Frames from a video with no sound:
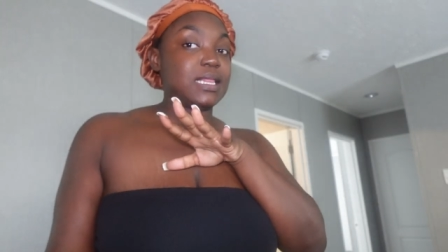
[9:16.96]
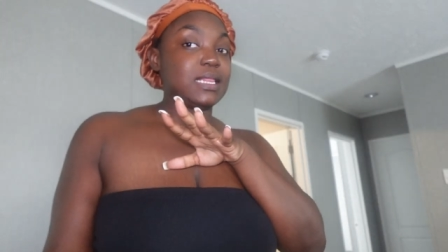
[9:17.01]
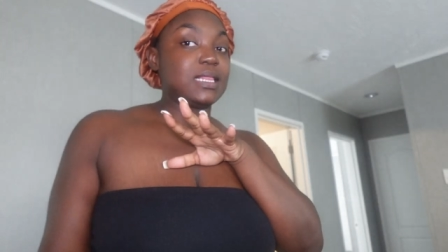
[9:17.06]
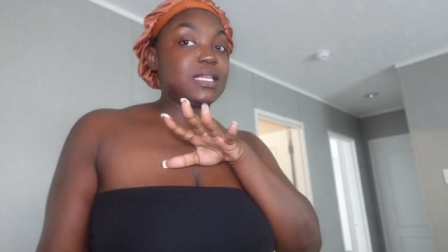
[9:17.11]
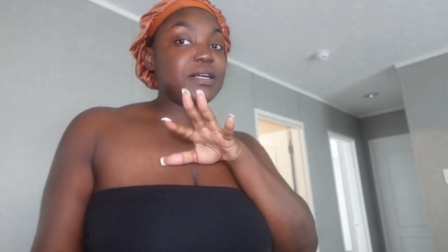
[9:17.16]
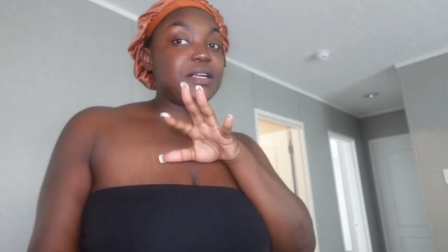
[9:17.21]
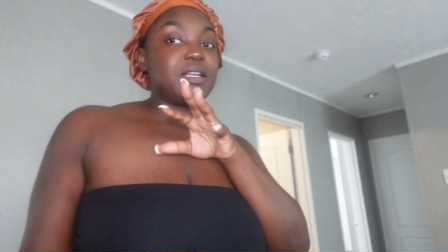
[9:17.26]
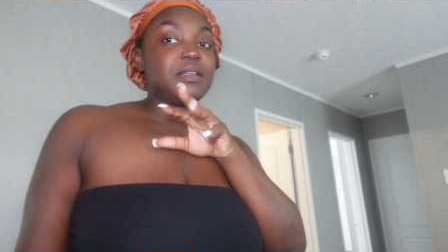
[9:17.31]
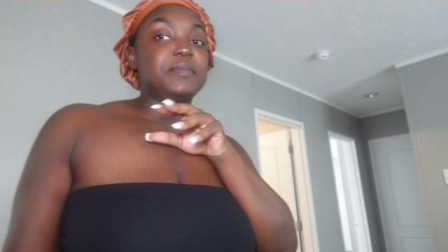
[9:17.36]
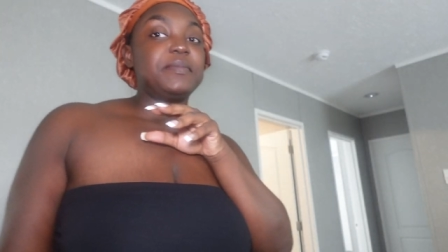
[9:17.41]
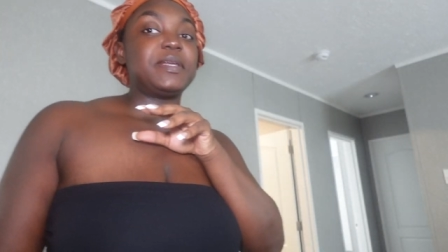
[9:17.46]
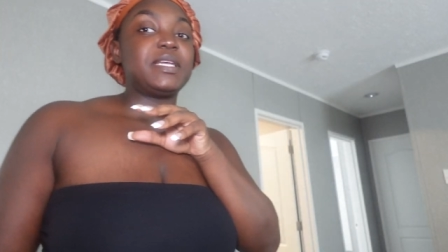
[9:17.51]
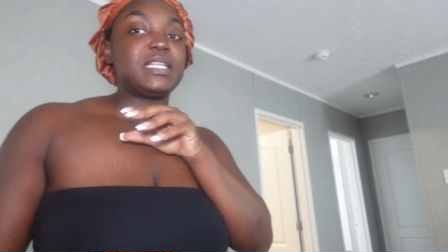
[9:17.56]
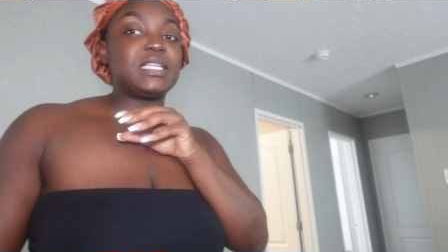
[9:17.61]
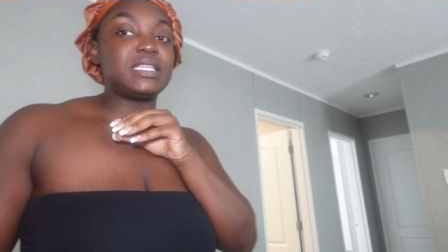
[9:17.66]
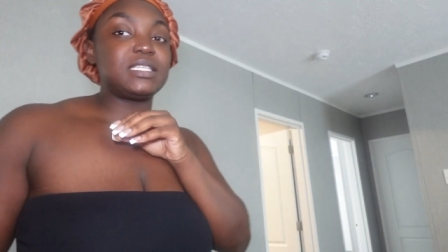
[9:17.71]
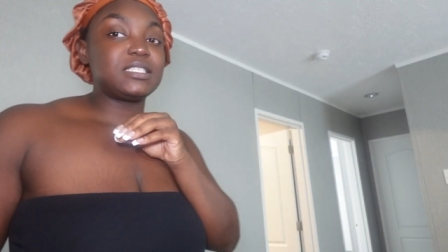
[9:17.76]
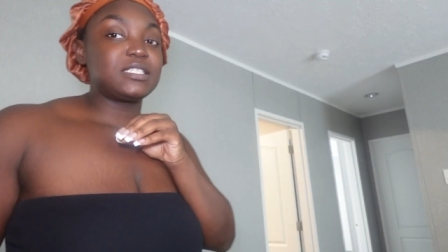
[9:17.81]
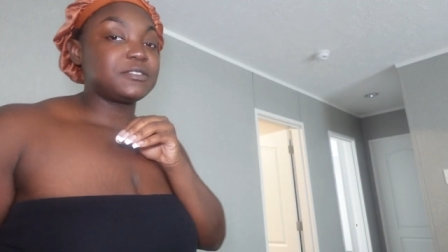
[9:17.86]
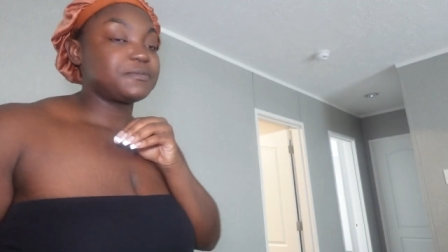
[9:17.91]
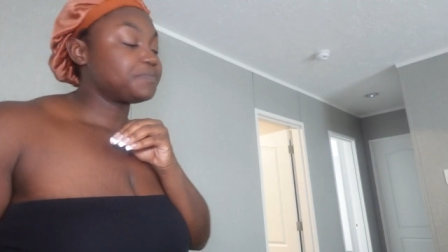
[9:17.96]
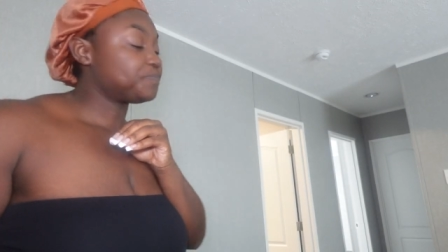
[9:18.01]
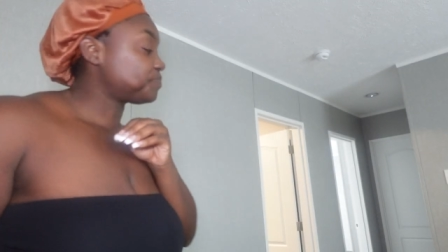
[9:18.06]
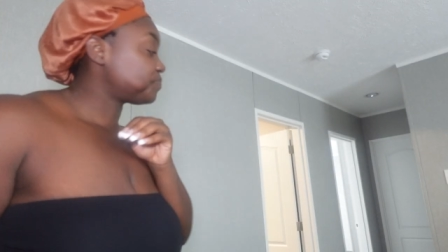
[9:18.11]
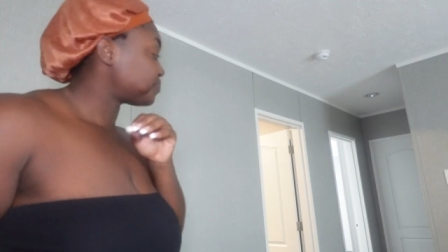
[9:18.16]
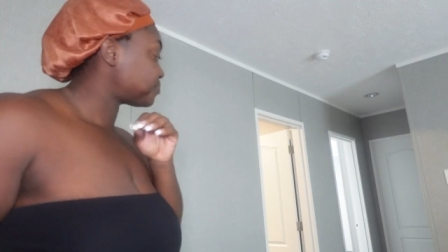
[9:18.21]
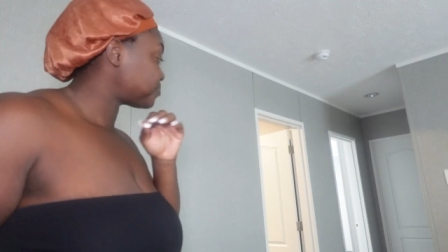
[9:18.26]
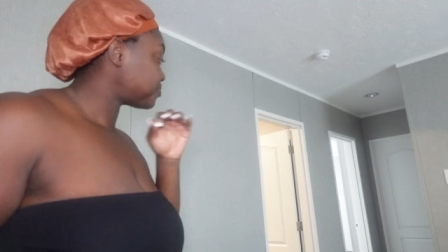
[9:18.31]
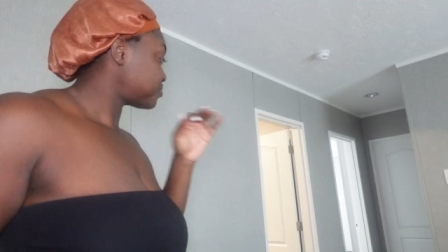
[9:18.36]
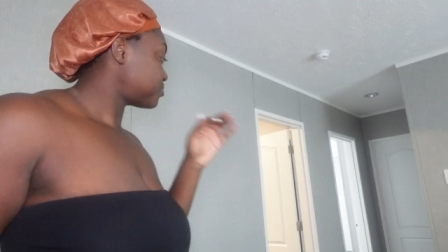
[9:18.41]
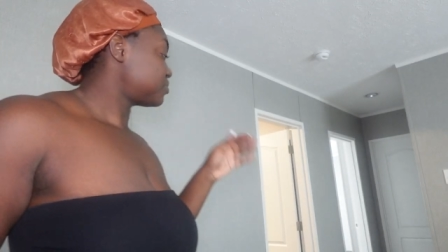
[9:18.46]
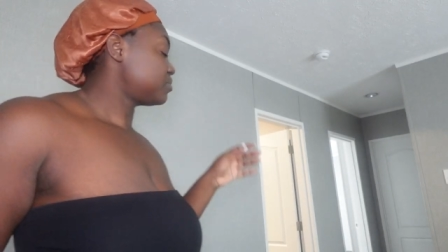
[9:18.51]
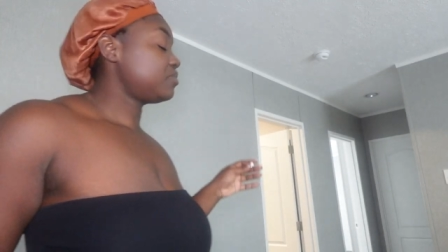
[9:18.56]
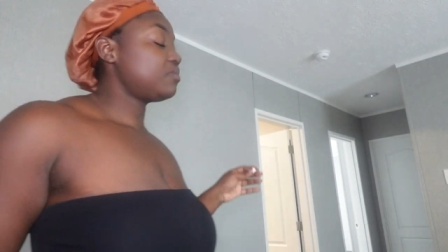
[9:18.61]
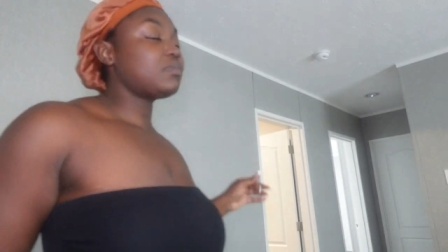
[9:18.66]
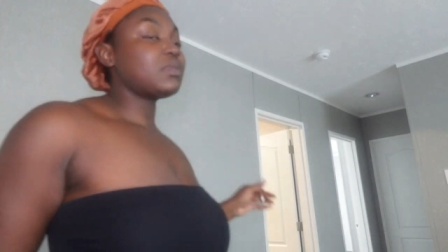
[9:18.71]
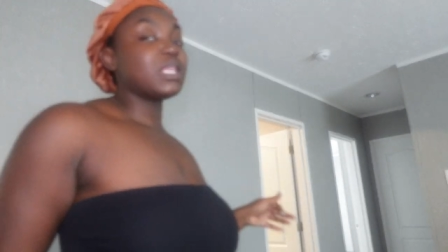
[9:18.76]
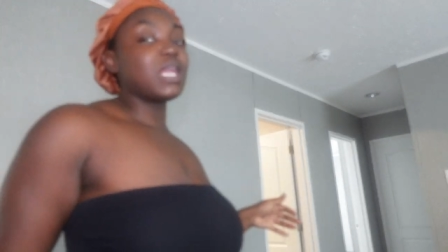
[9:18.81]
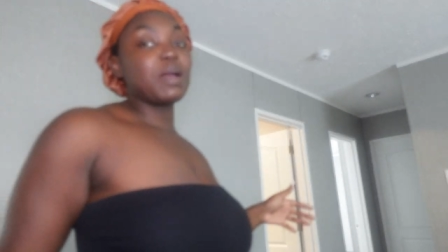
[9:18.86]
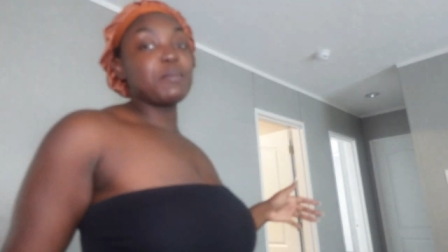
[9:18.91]
30 minutes,
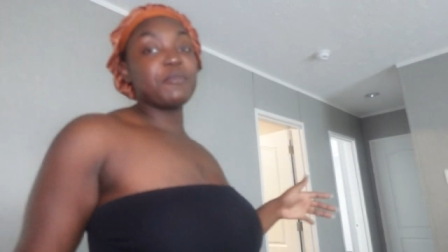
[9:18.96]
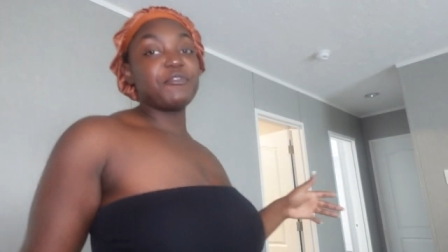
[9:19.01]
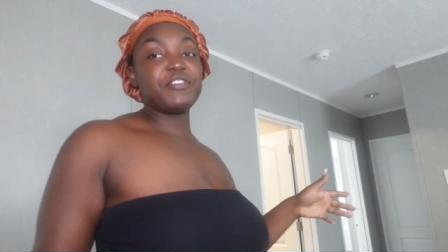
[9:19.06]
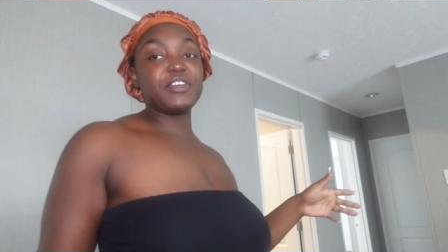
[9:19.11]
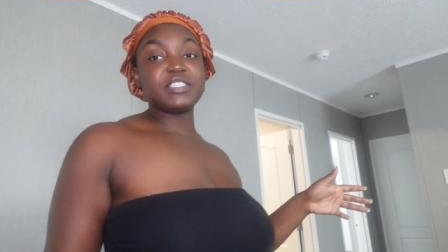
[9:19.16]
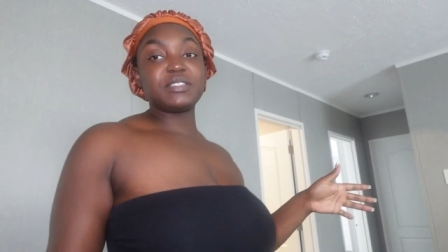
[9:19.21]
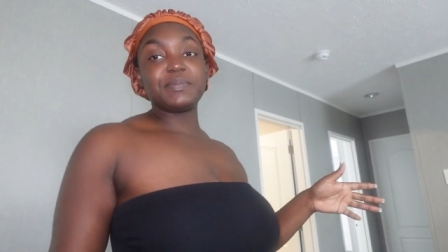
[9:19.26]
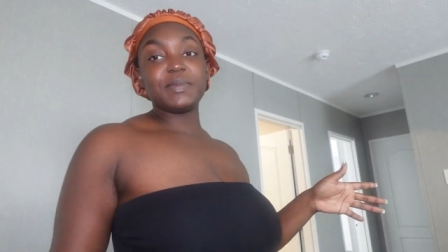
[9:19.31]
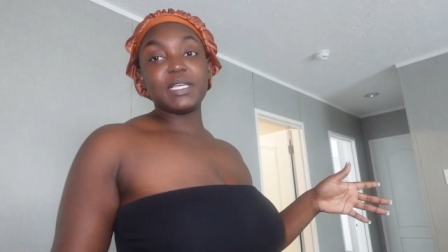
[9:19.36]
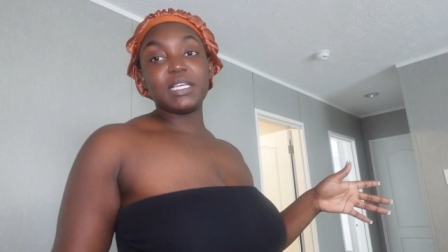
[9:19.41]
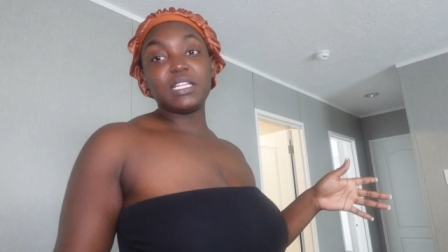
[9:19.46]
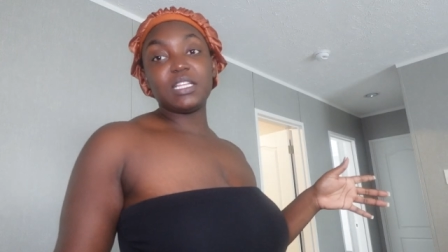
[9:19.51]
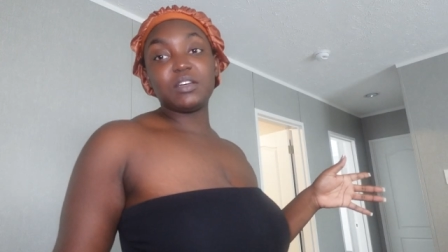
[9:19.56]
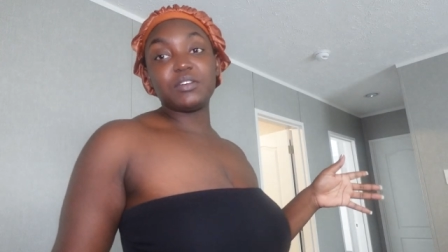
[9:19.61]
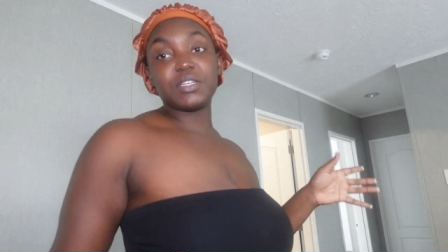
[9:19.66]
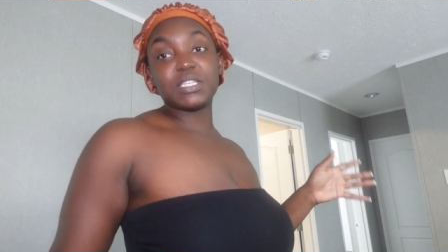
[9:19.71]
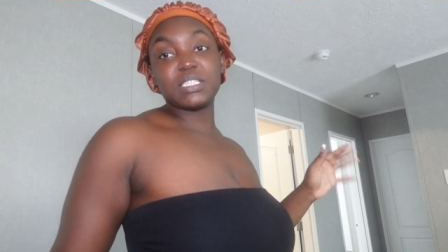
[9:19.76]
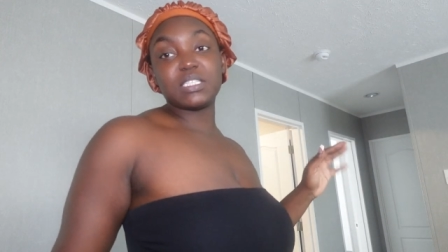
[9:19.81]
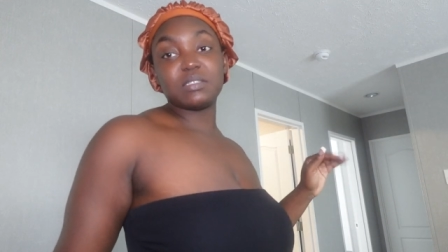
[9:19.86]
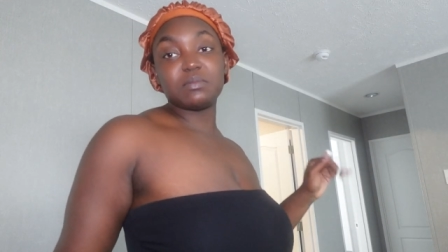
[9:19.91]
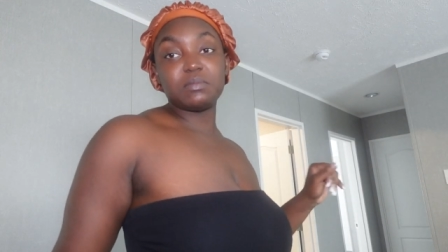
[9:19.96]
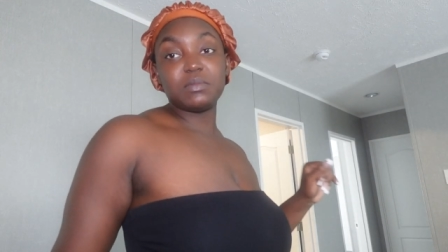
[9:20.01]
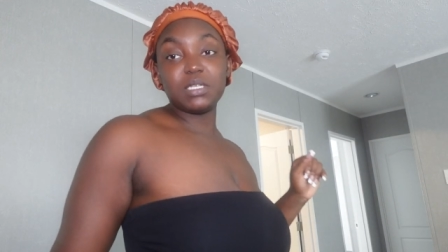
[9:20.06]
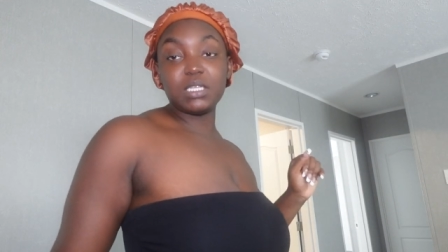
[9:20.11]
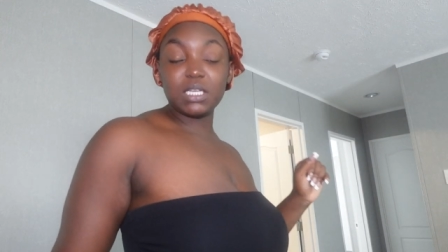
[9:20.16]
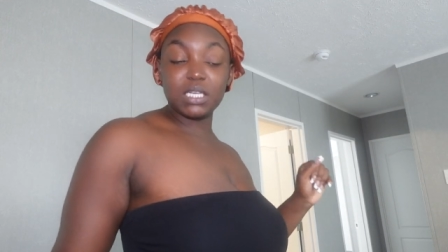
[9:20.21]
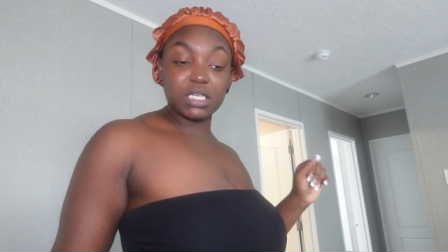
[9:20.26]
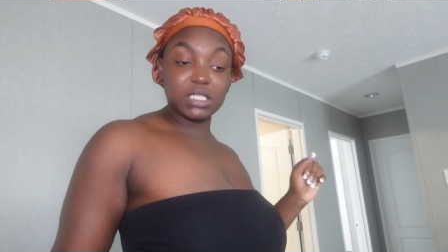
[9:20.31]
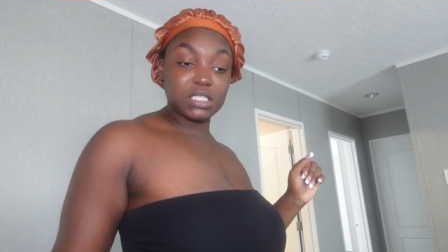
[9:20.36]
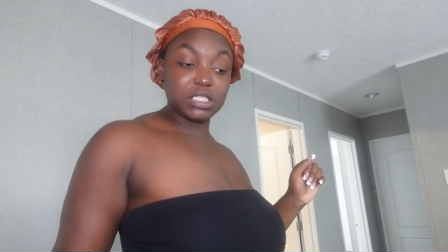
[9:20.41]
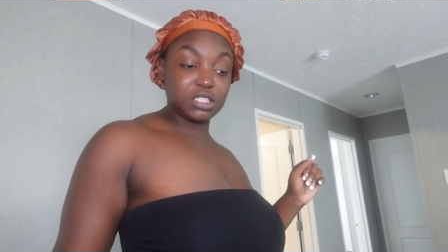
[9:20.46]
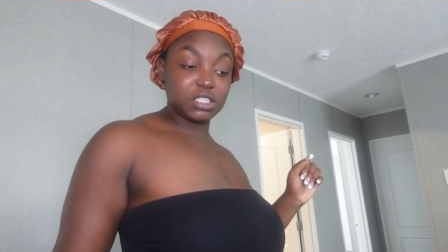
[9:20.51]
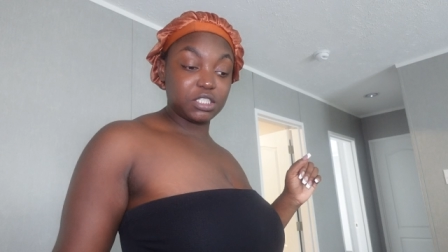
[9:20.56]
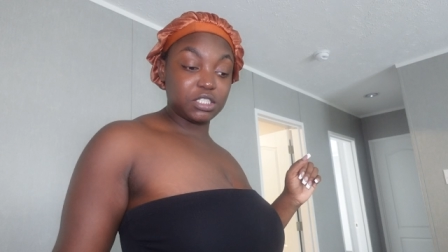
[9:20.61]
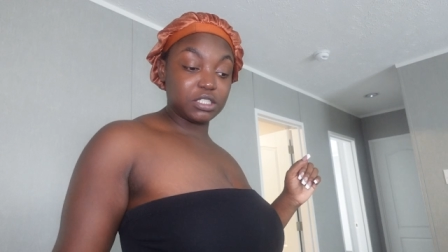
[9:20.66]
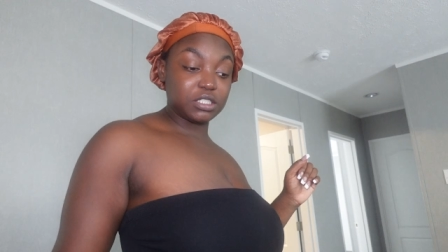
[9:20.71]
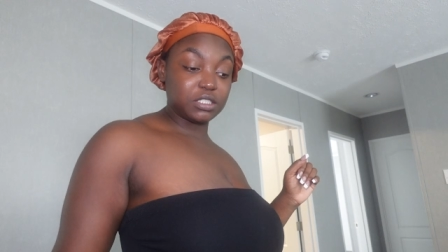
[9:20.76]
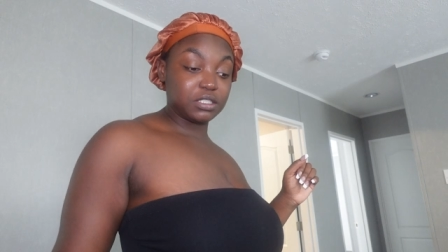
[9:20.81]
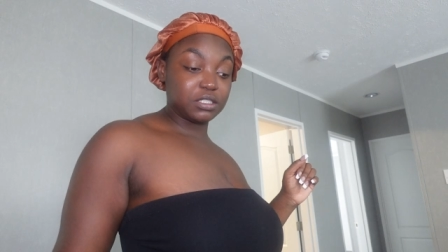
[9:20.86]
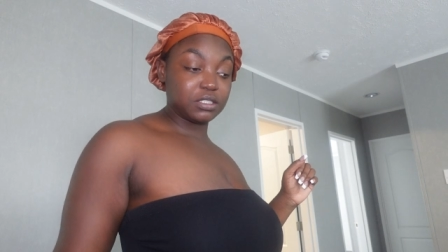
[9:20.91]
I'm gonna fix me and Logan some
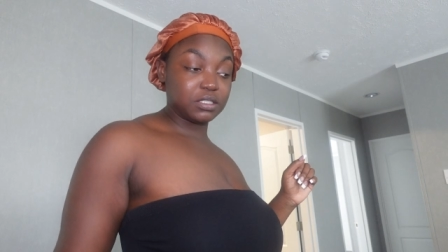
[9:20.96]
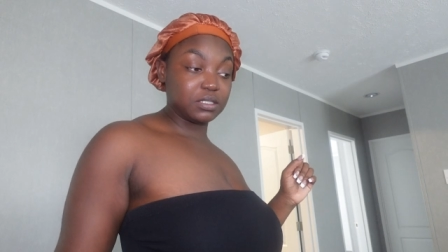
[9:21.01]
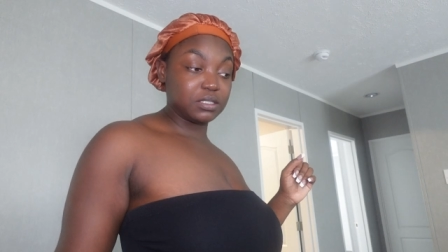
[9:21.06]
lunch.